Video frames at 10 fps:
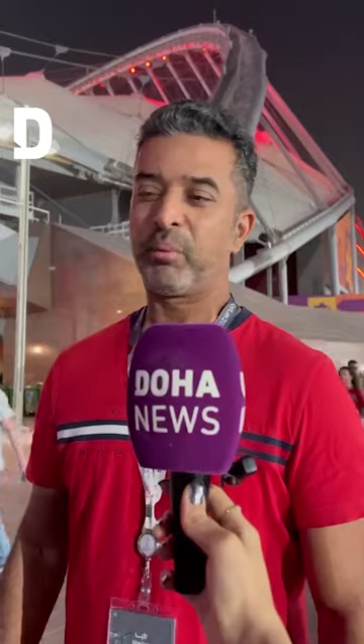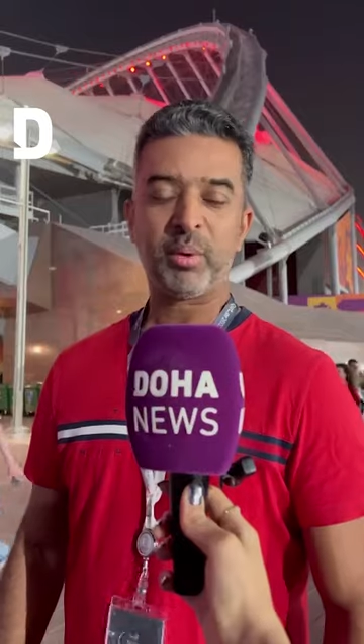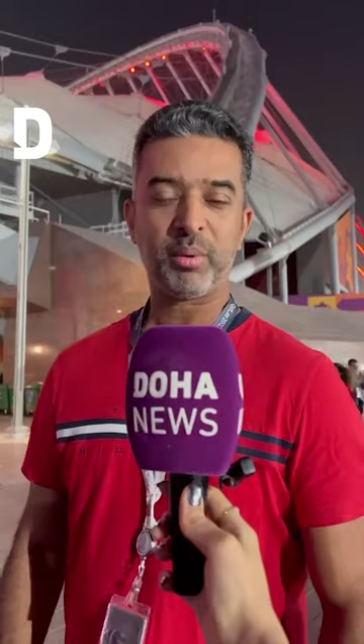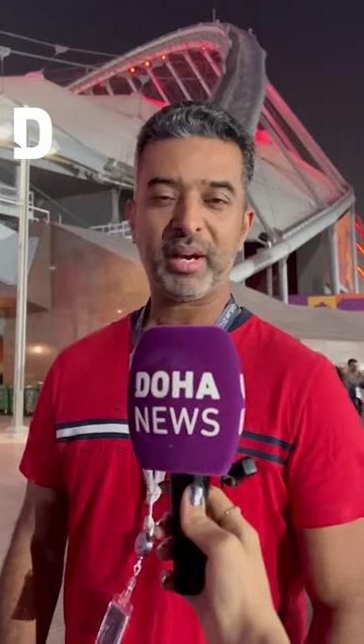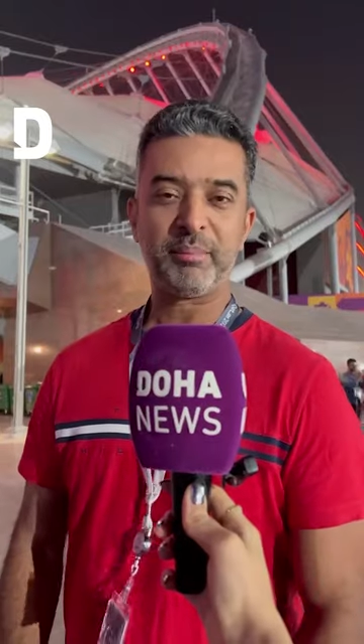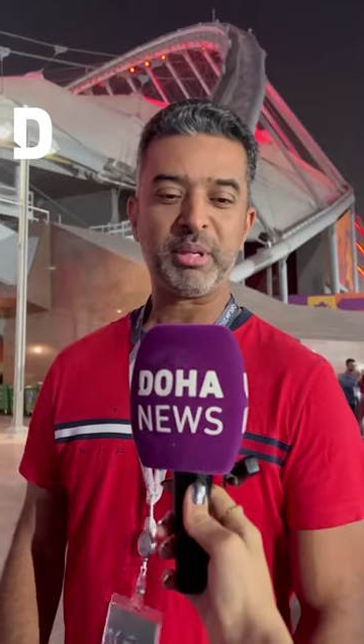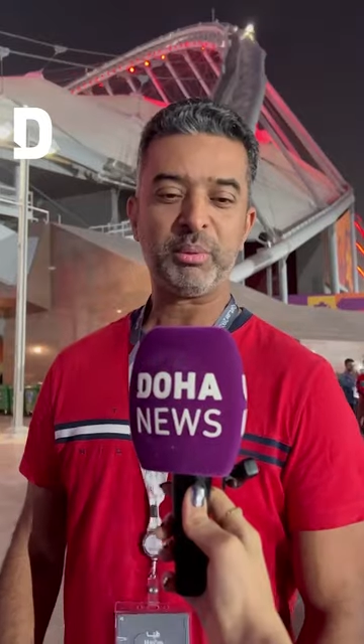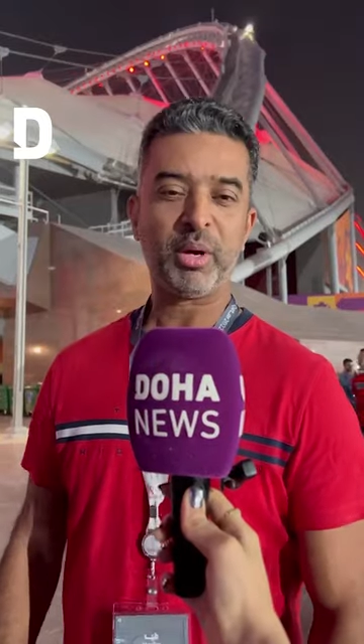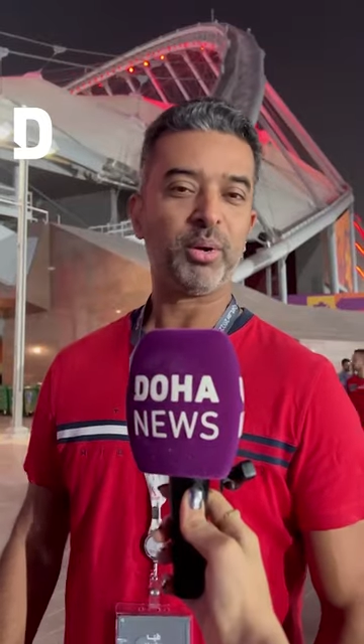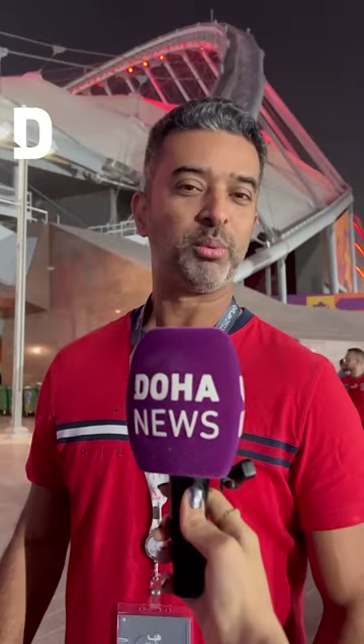
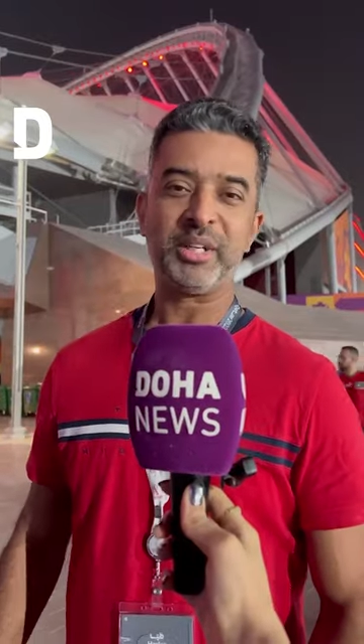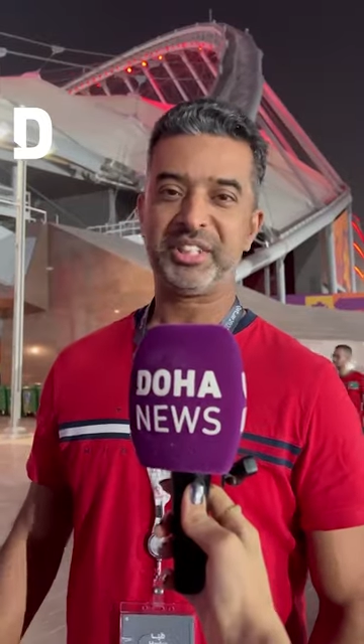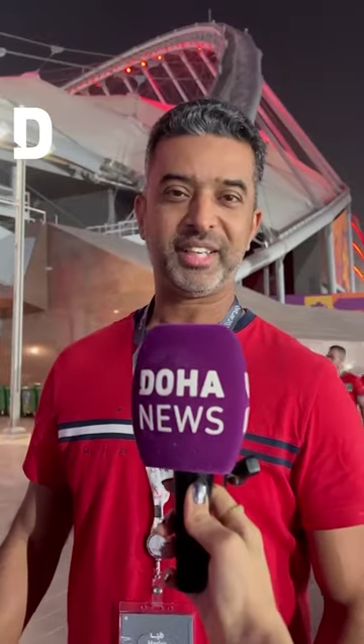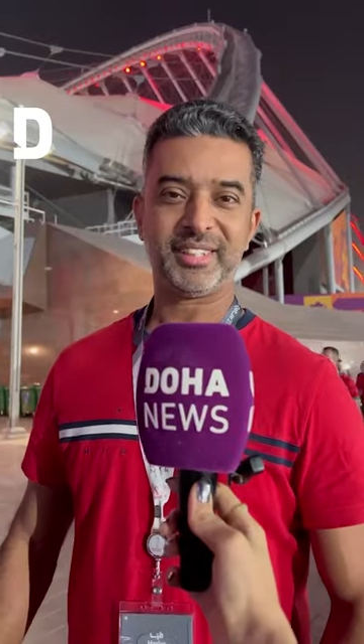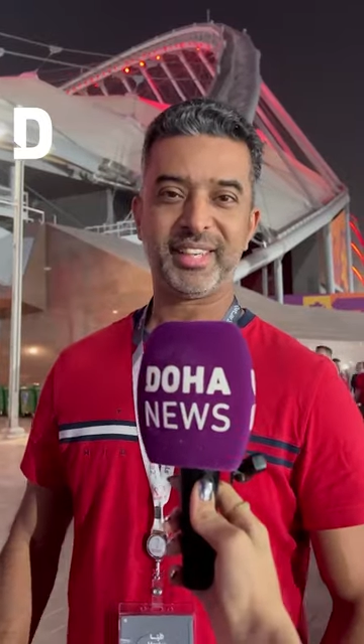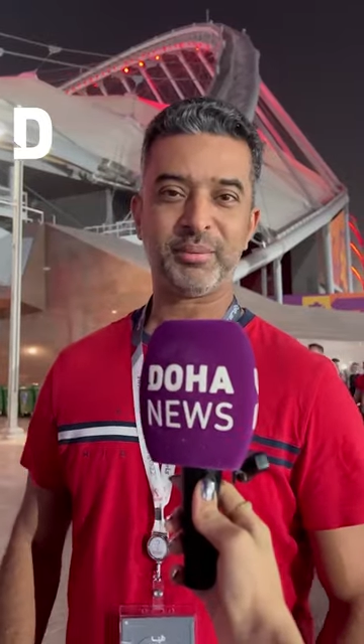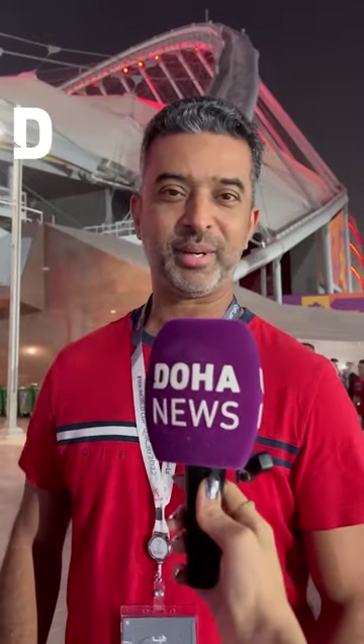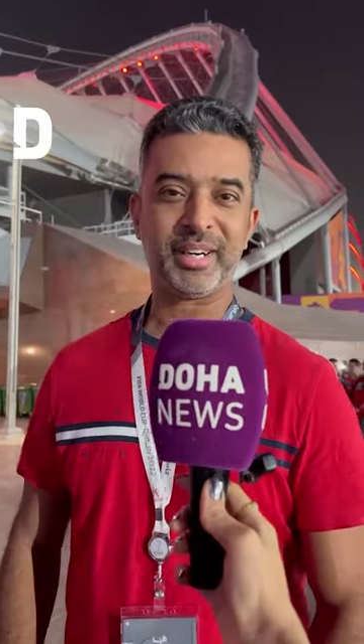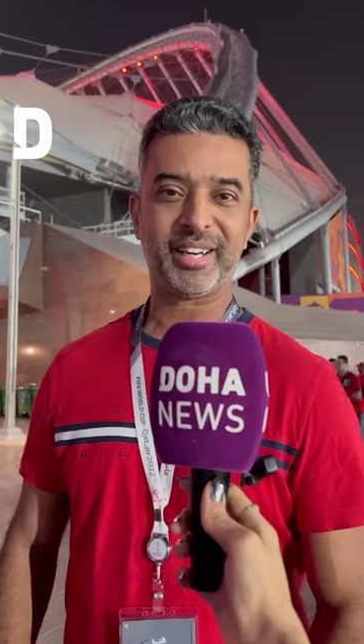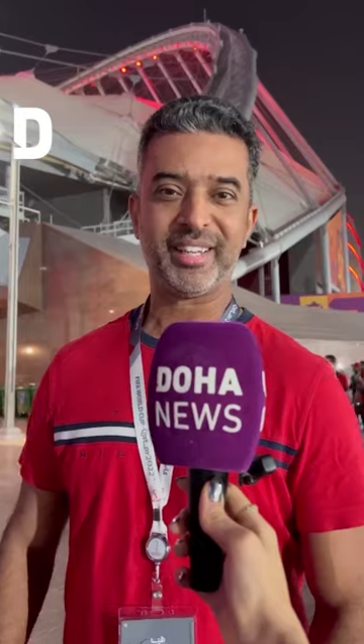We all wish that they
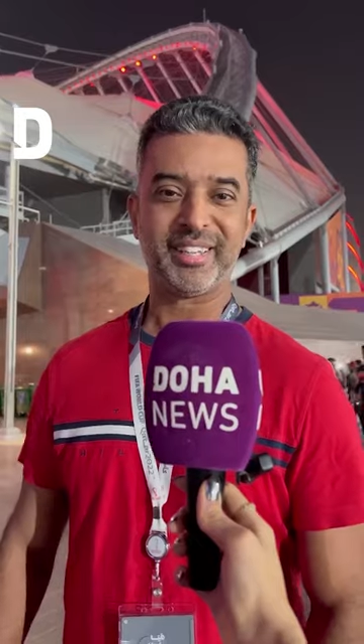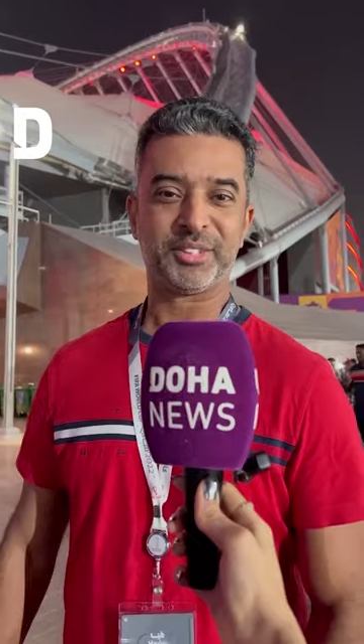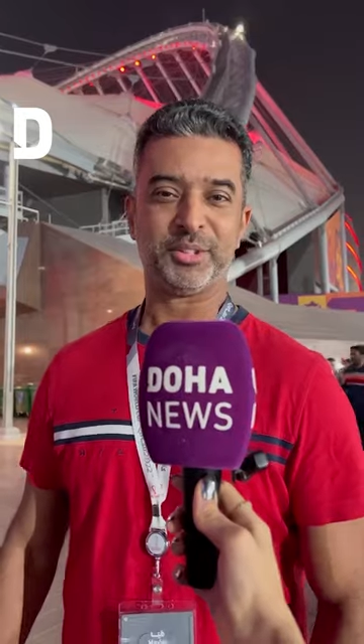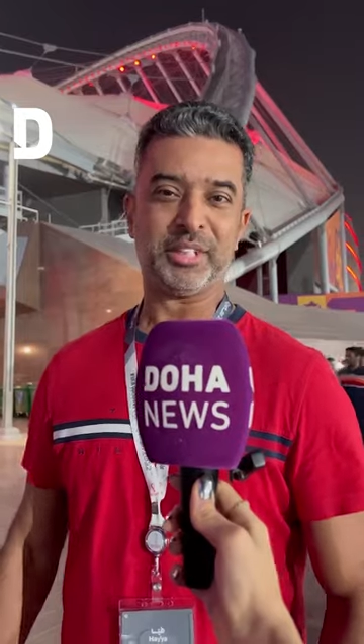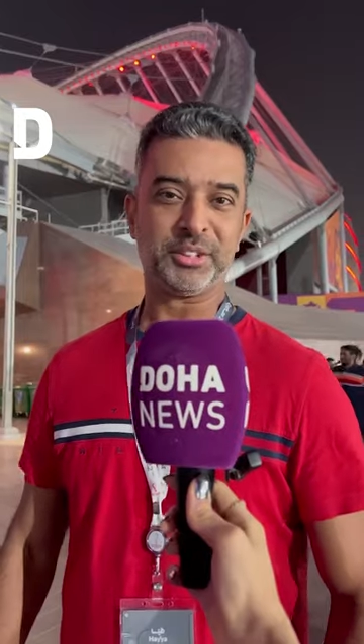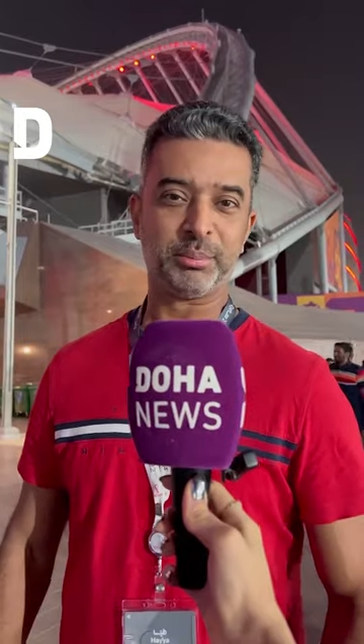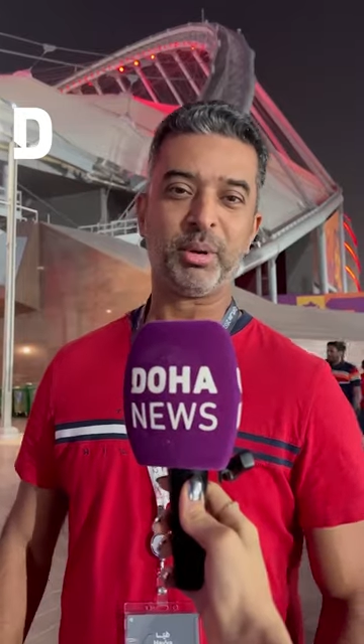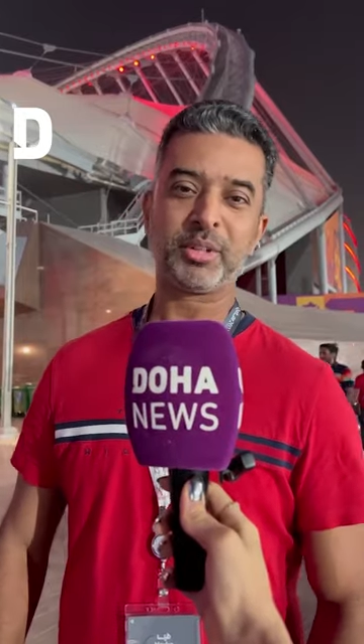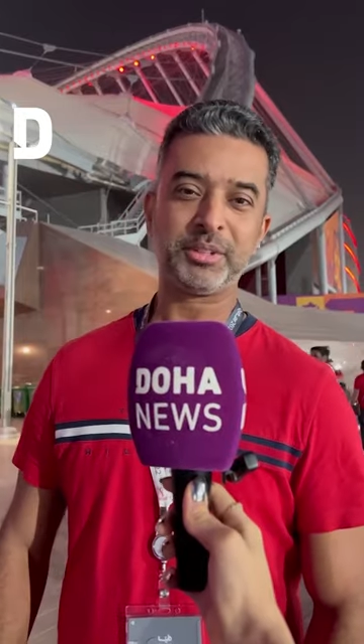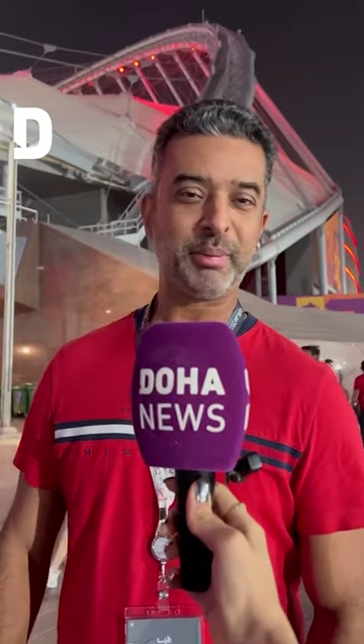were in
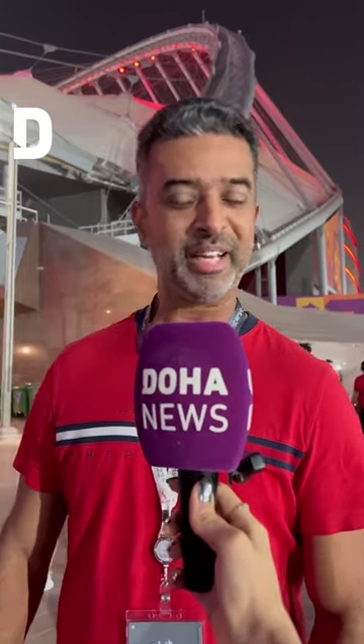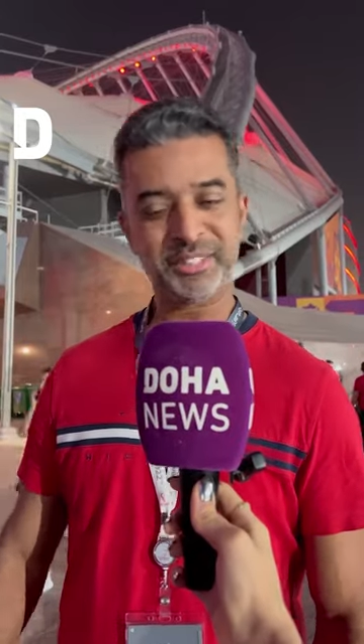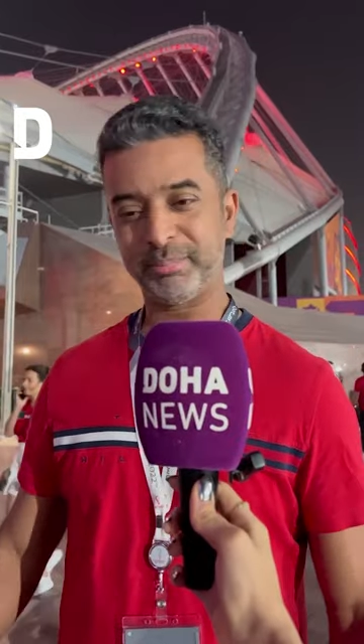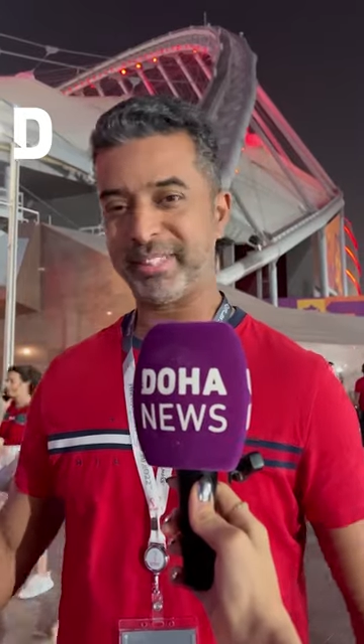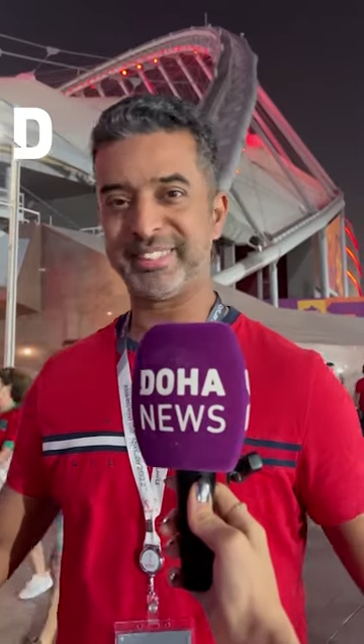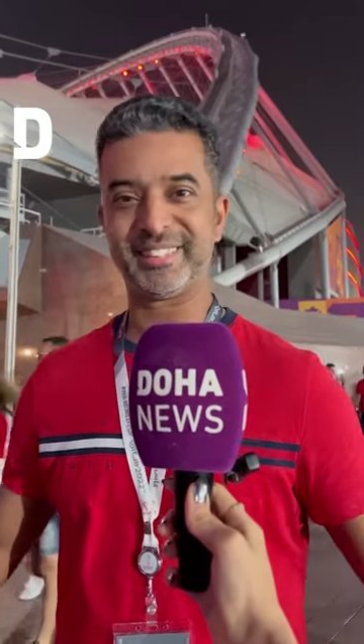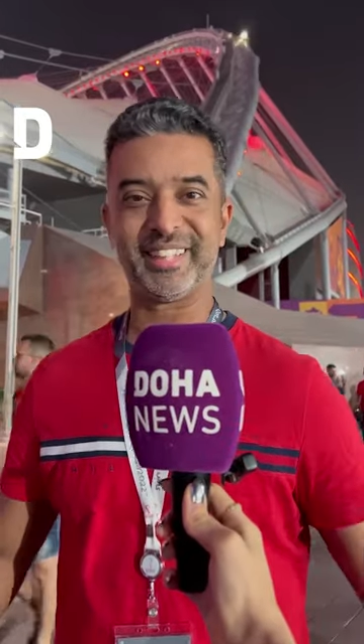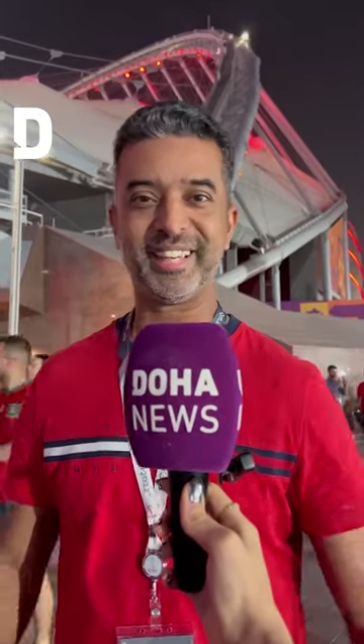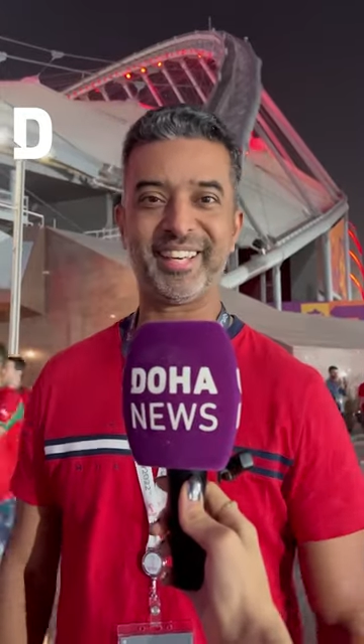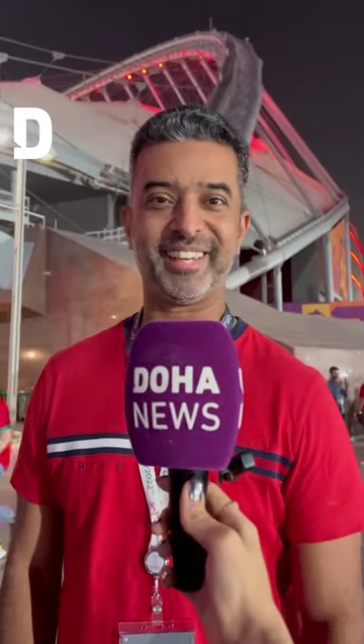tomorrow's match, but
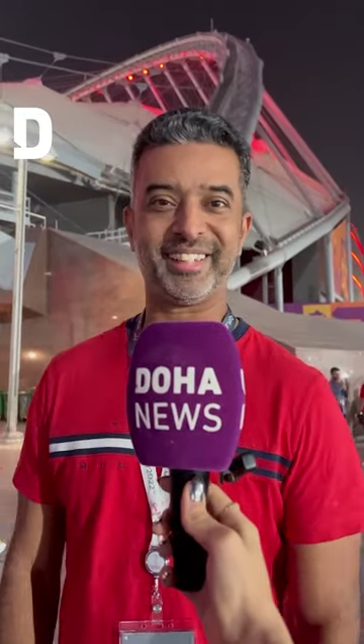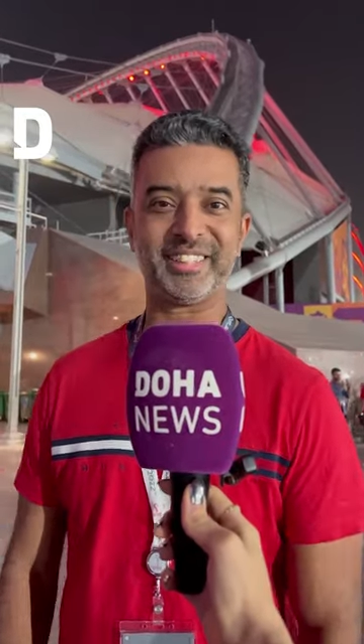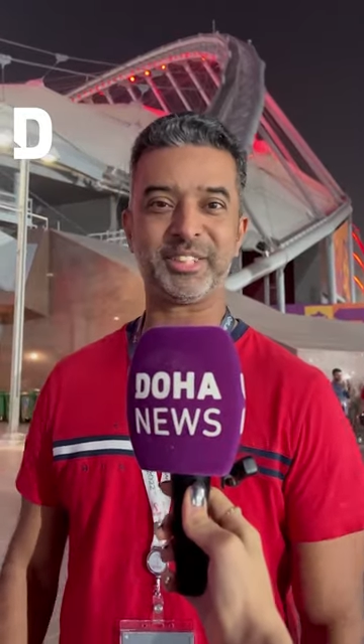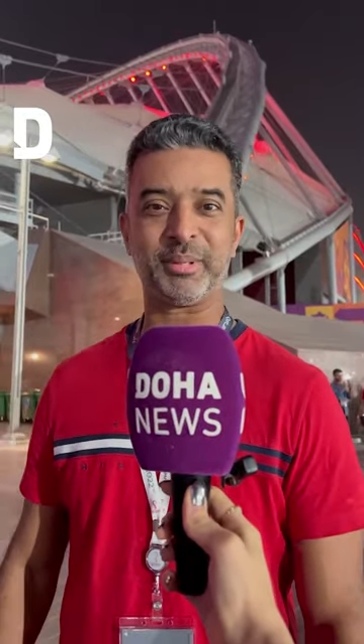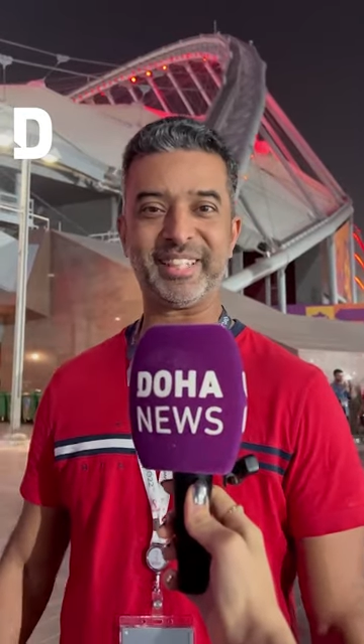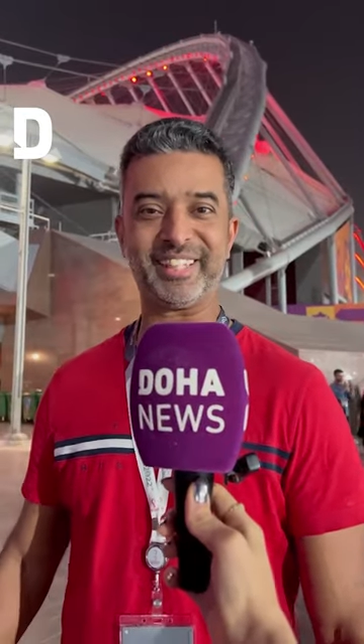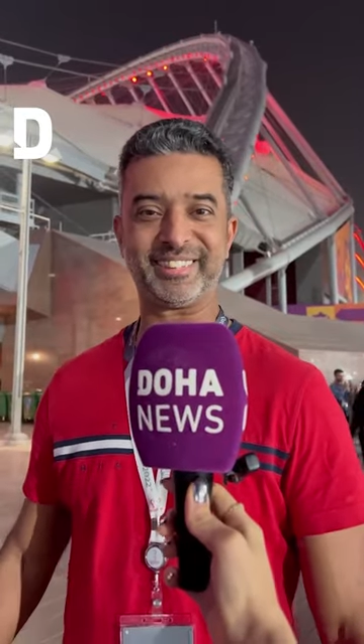it is what it is.